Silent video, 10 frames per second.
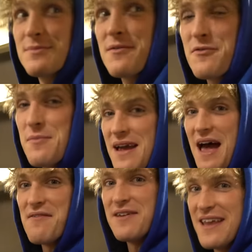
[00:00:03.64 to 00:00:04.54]
my roommate
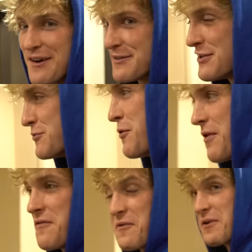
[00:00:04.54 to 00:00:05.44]
Evan here at the
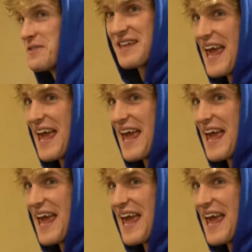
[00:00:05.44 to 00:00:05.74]
Dwarf World